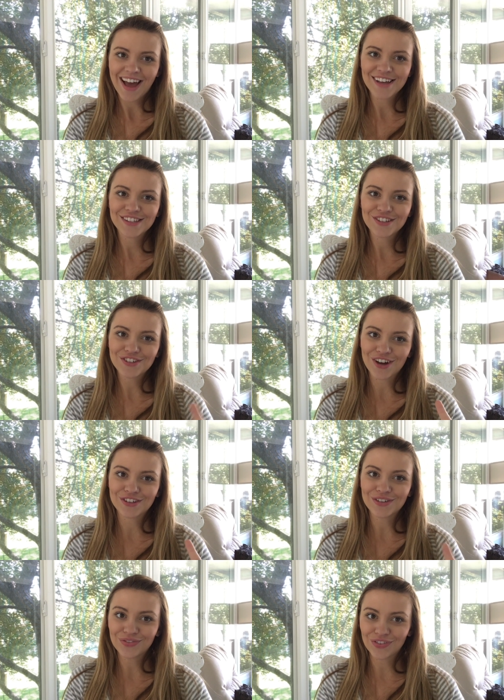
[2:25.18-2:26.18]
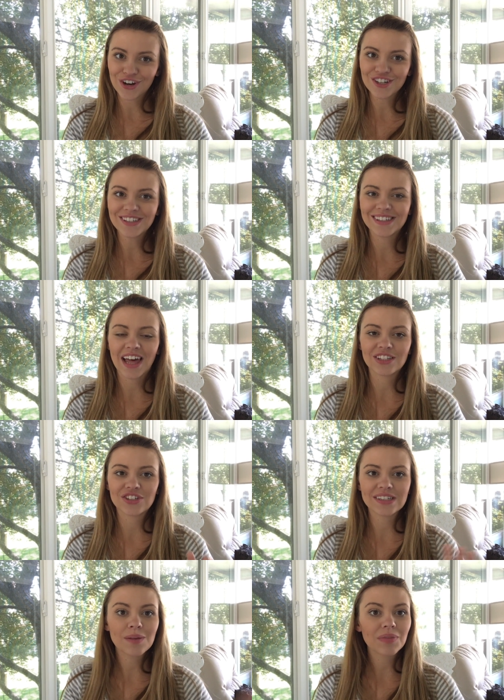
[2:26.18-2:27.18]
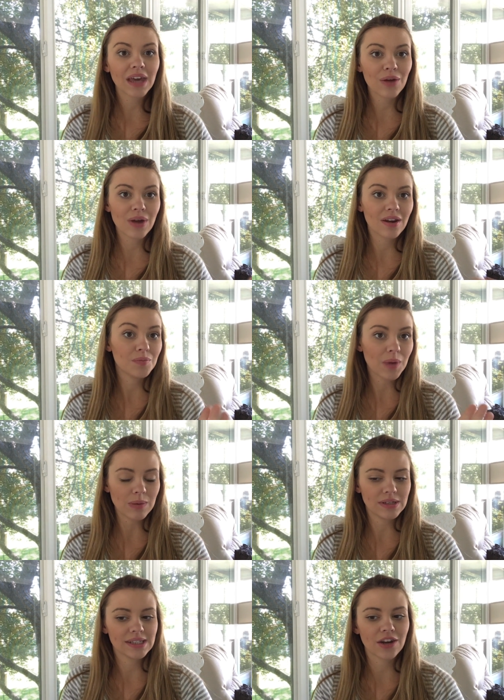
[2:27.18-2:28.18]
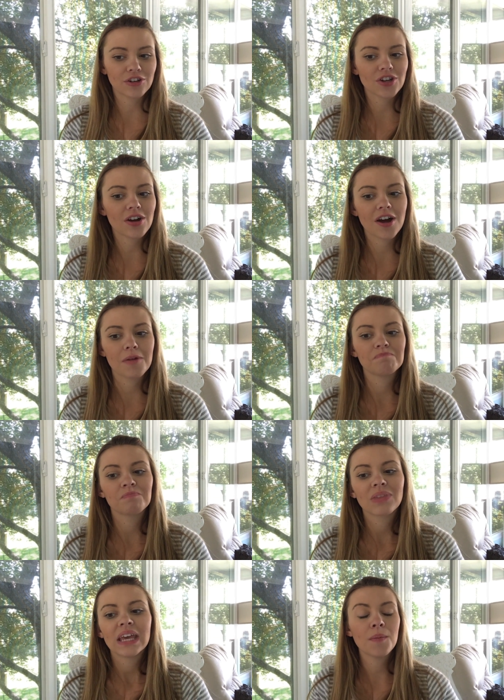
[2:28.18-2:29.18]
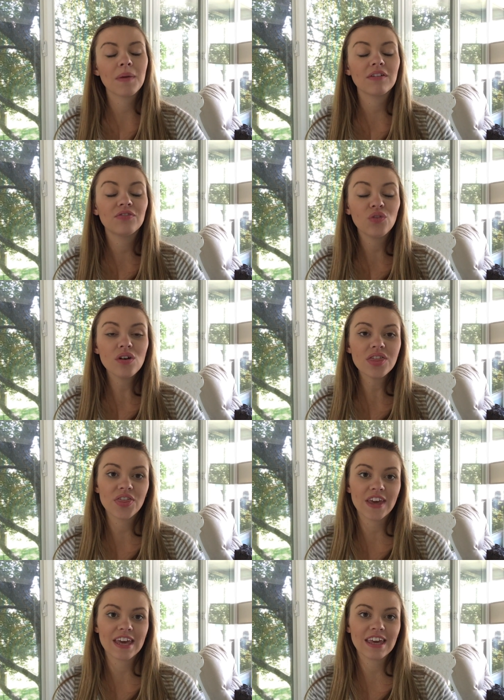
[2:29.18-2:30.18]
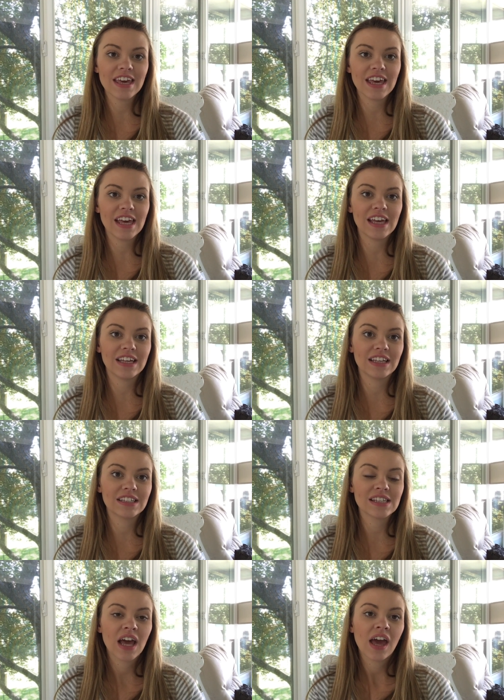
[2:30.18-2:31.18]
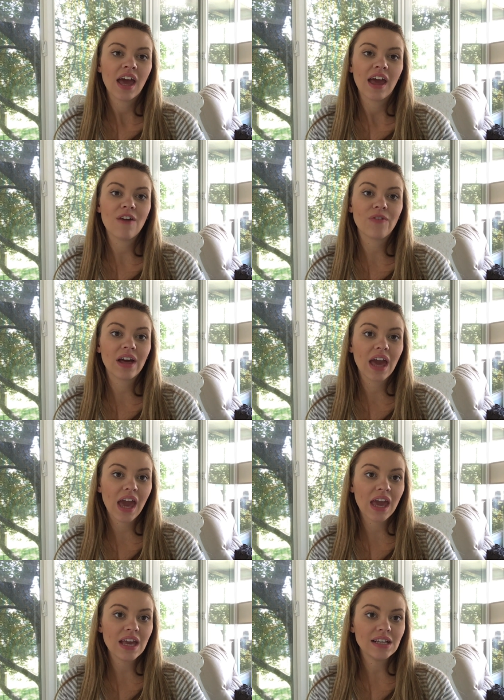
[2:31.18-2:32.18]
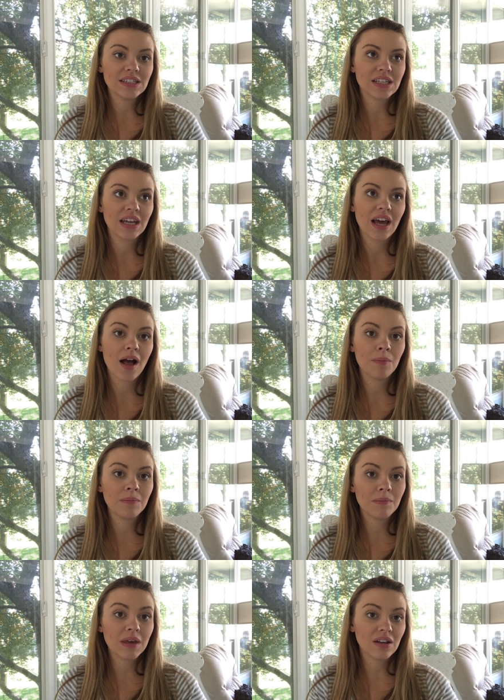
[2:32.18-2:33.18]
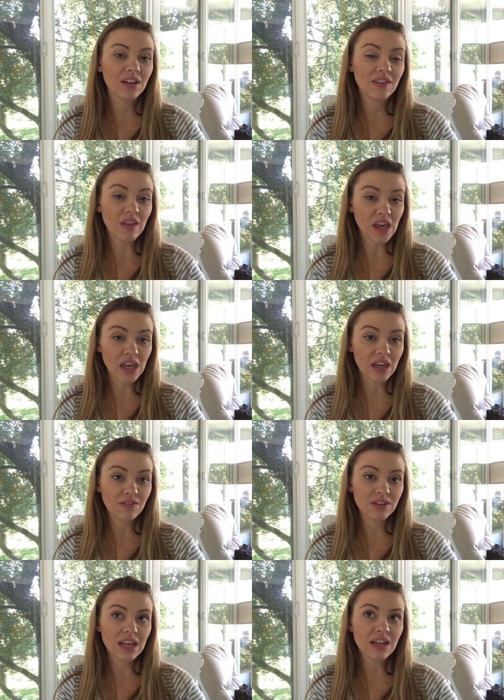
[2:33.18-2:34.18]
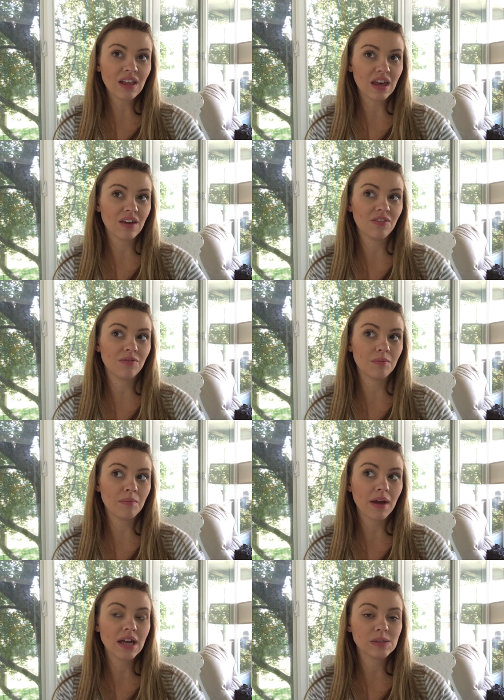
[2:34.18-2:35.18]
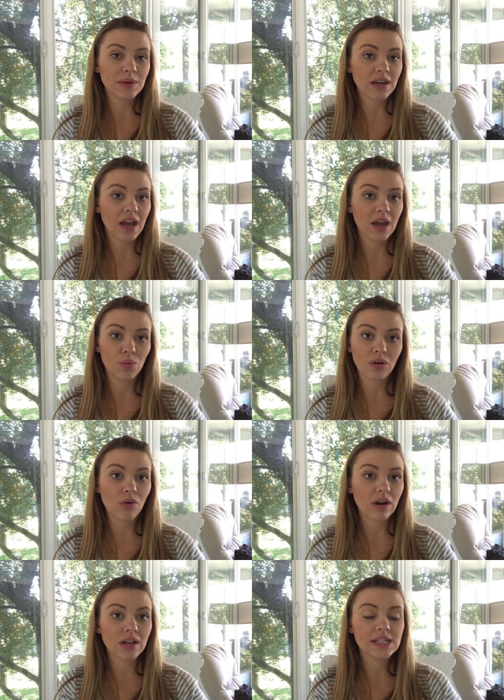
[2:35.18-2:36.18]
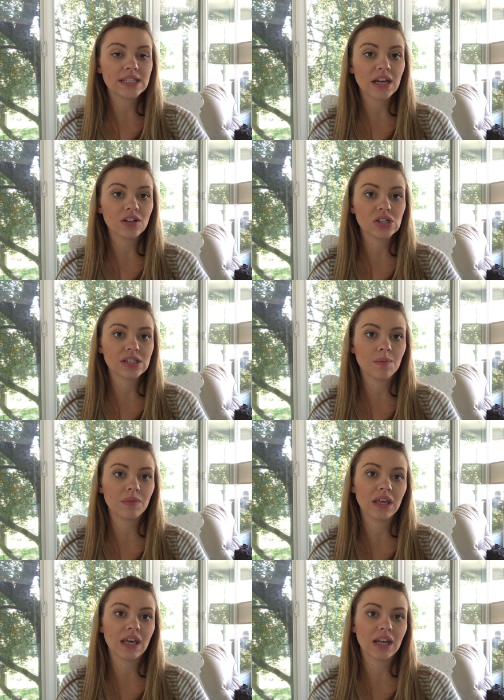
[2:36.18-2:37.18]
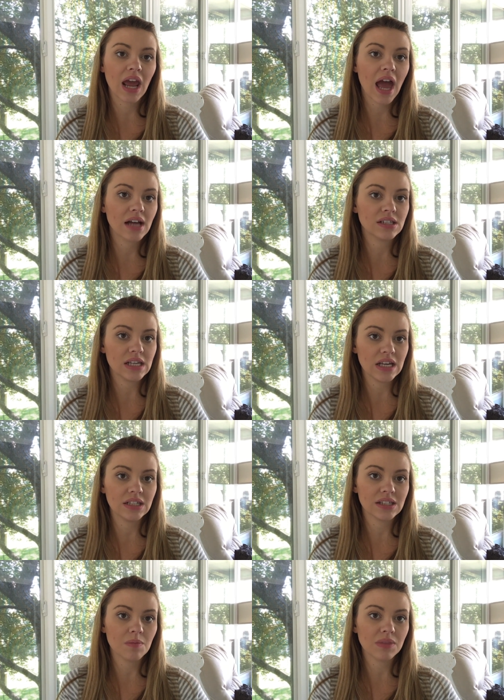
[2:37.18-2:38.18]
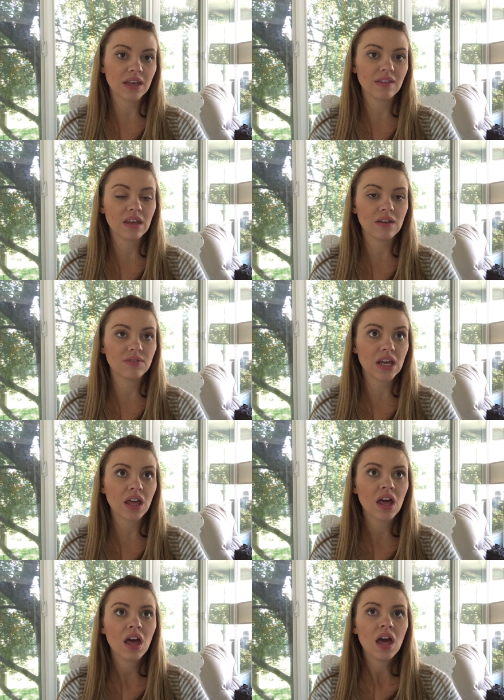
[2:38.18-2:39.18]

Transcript: ask your doctor first. That's just something I read on baby center dot com. My fourth thing is, if I ate a meal in the evening, like if my husband and I were going on a date or something and I had to eat something in the evening,